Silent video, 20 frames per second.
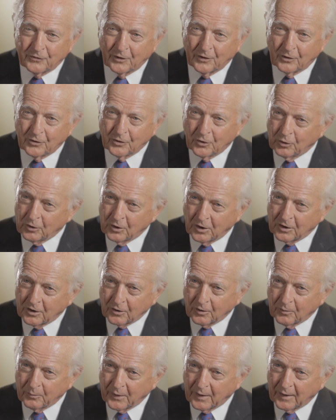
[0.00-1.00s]
They'll no
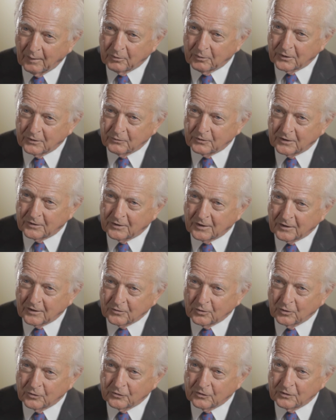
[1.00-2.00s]
longer be able to
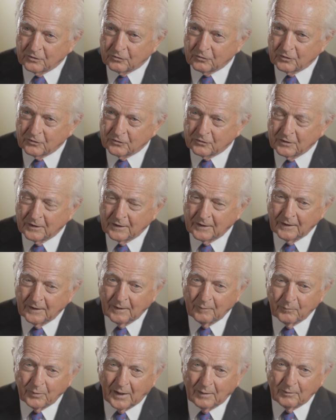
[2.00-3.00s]
deduct those interest
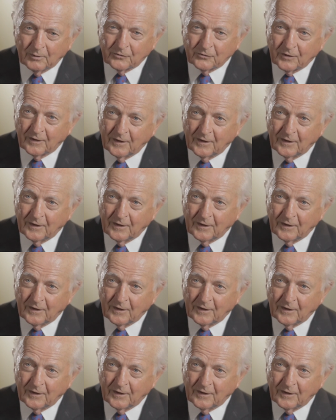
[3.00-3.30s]
payments.